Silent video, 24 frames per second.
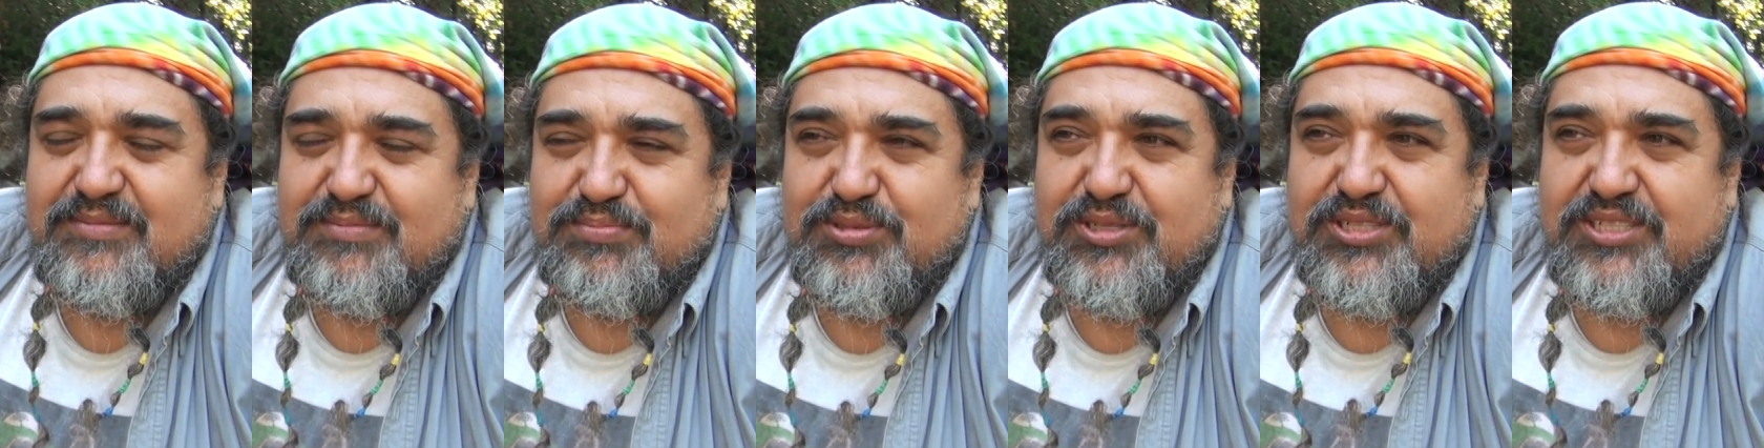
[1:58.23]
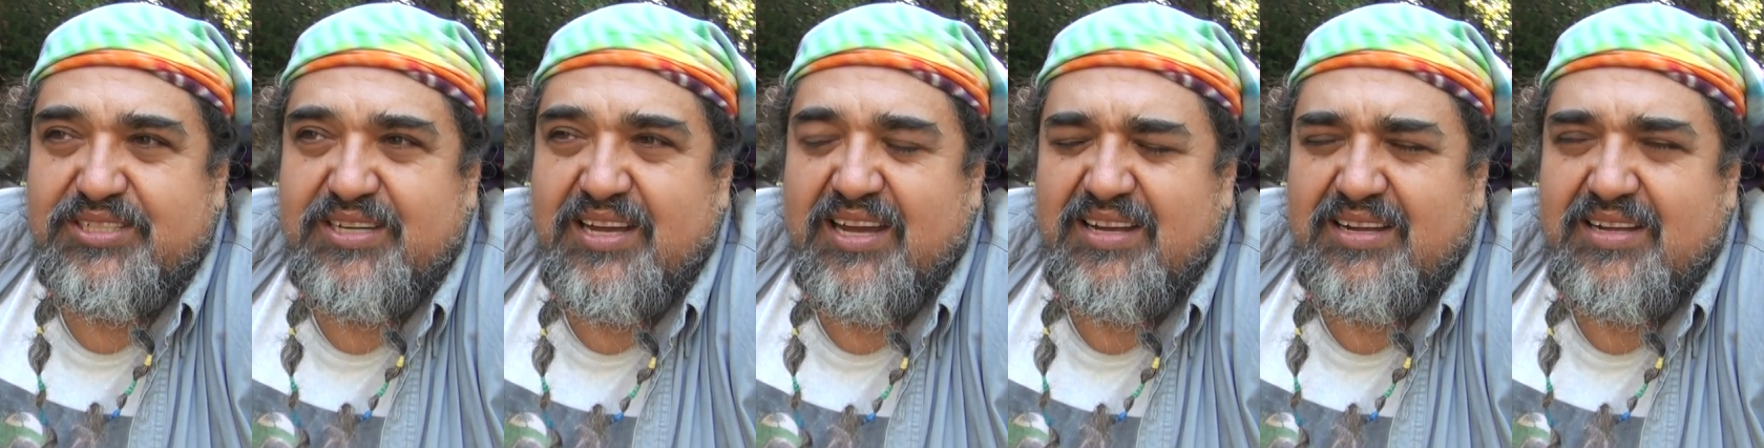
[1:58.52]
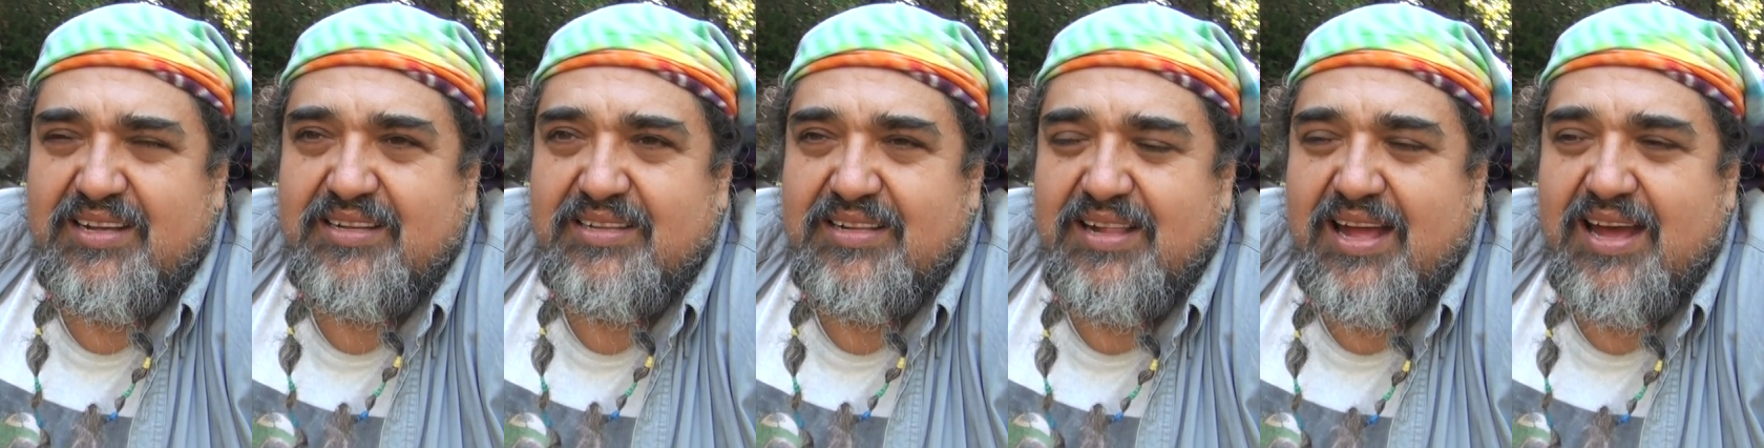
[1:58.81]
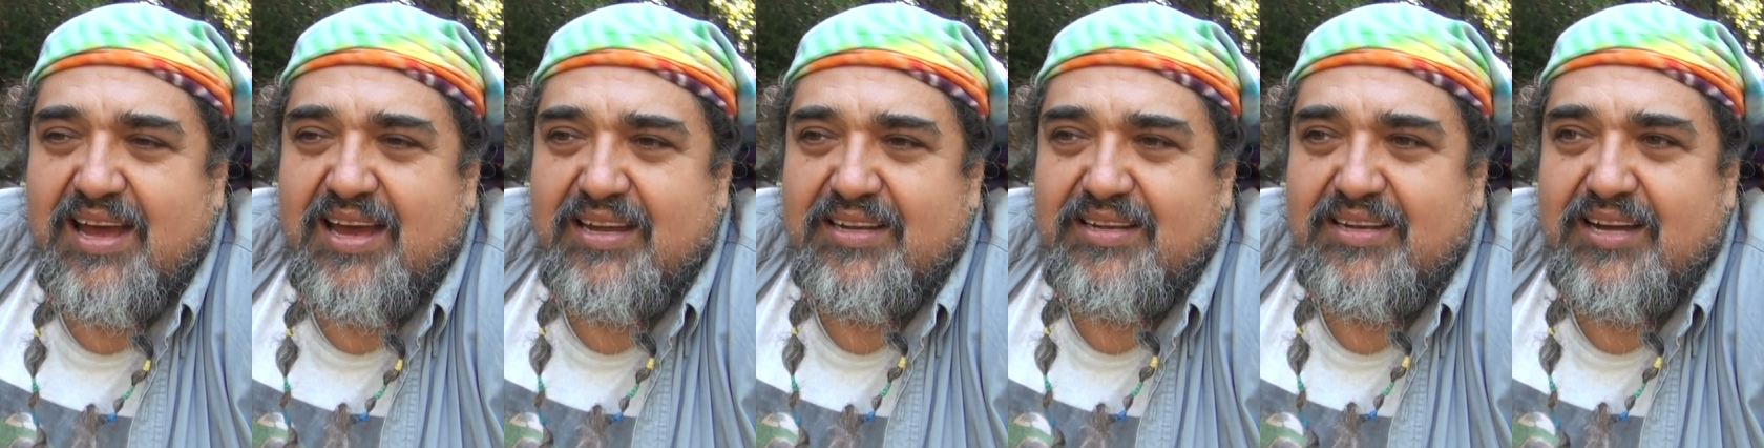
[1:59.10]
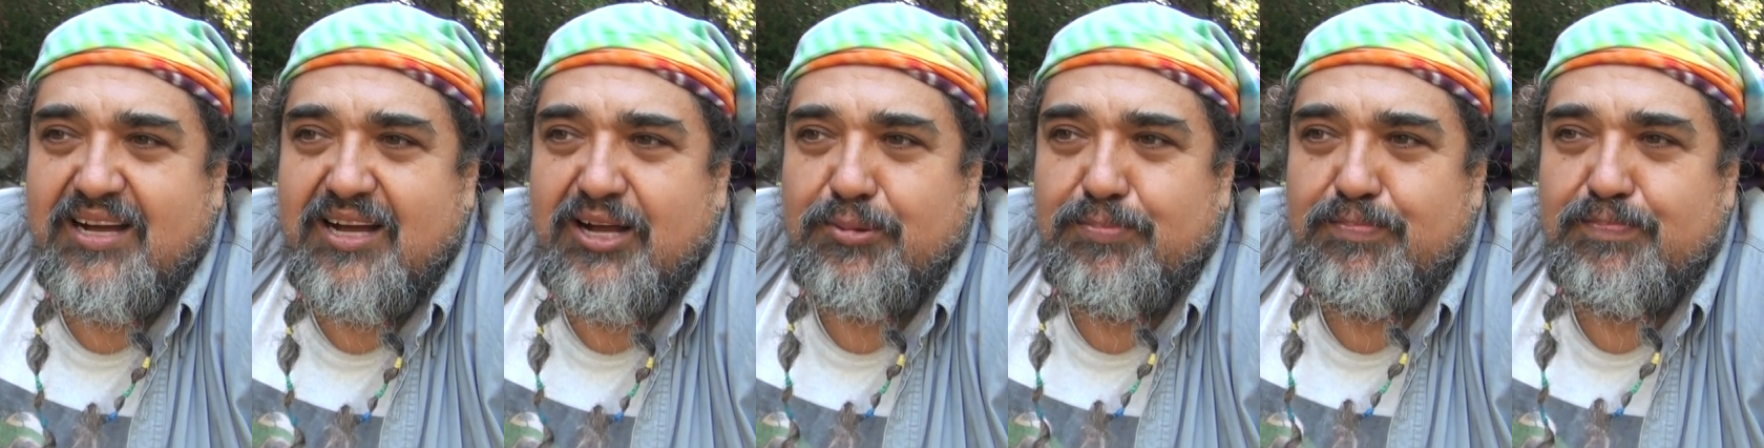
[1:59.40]
Appreciate it. And
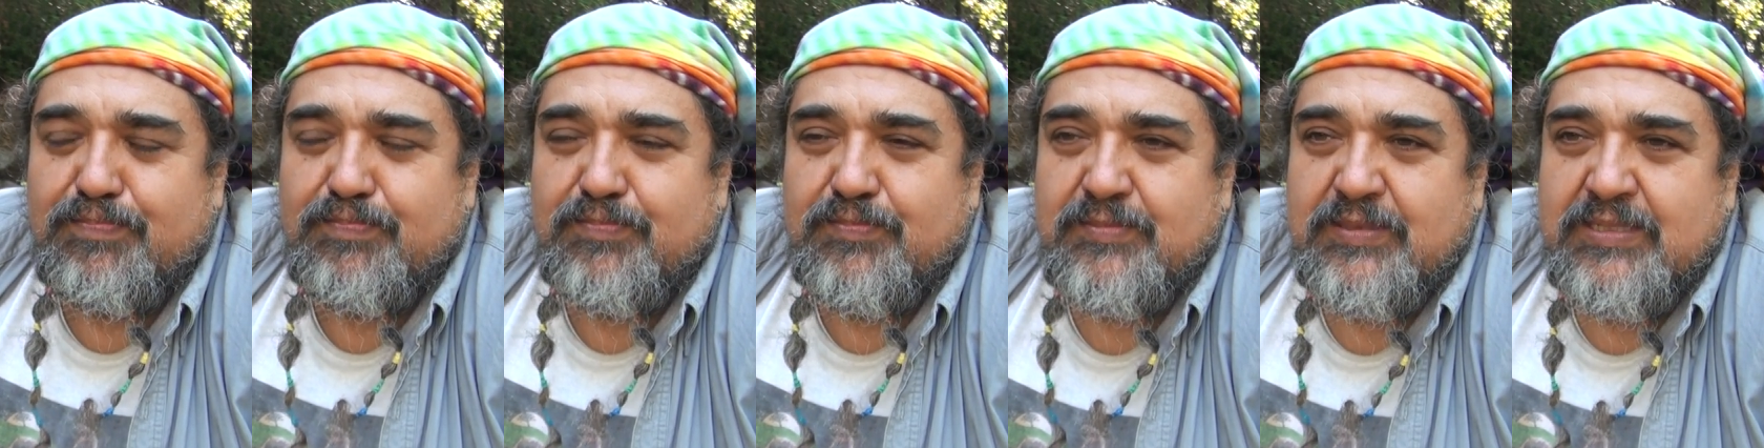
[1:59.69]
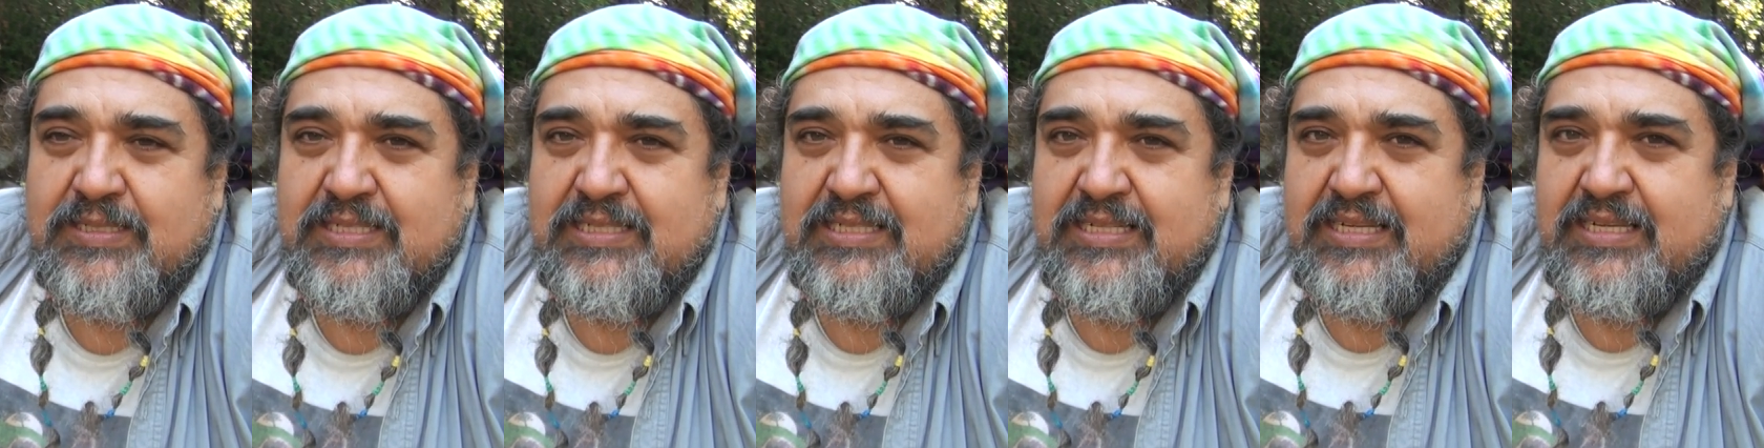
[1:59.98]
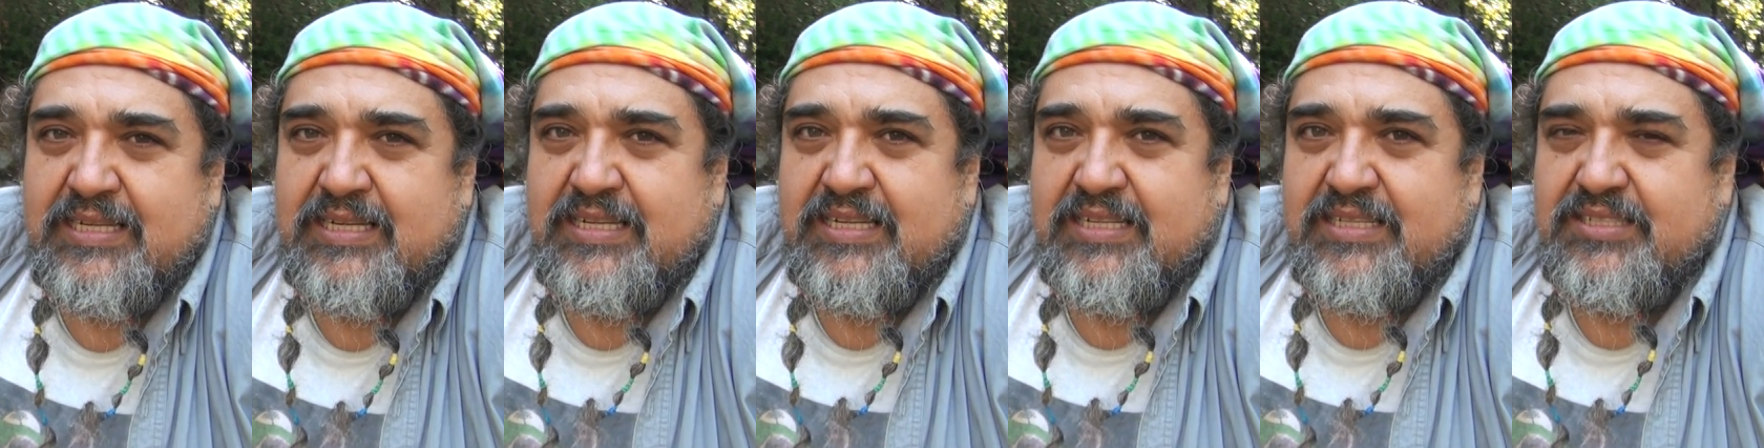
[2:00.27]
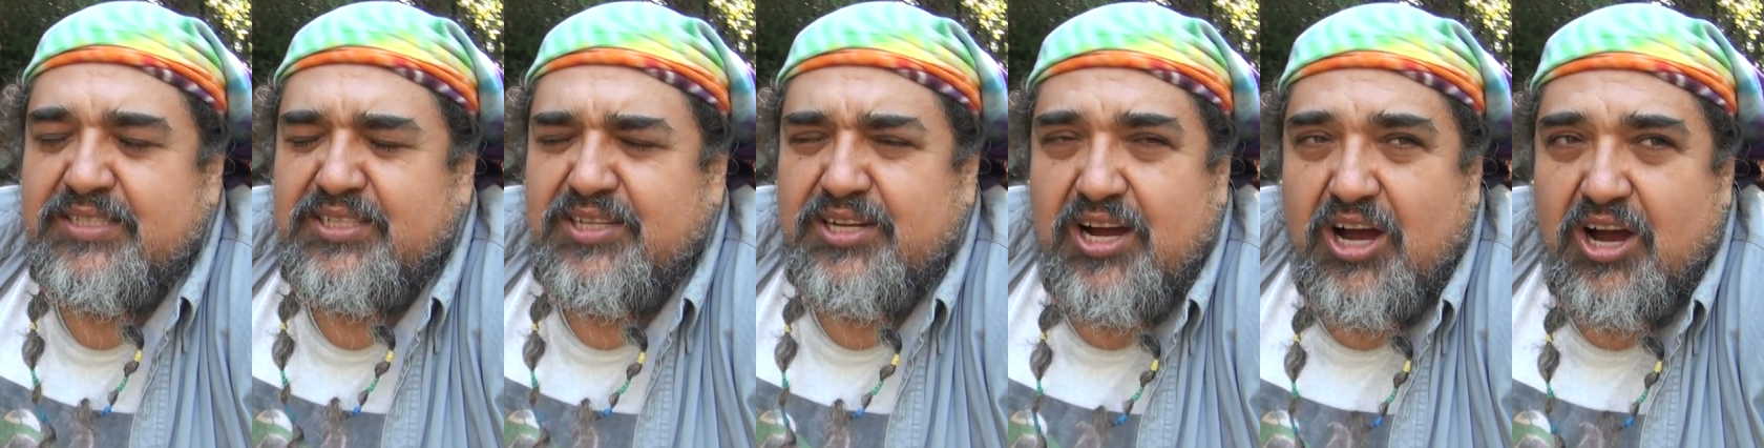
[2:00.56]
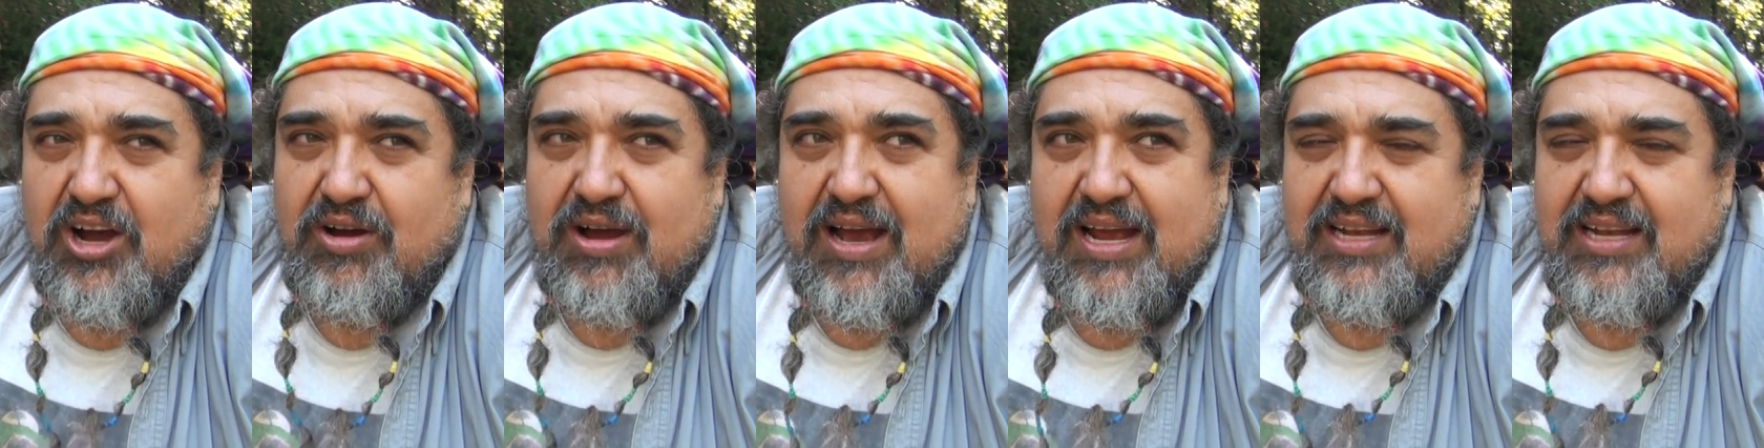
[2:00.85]
um, you know,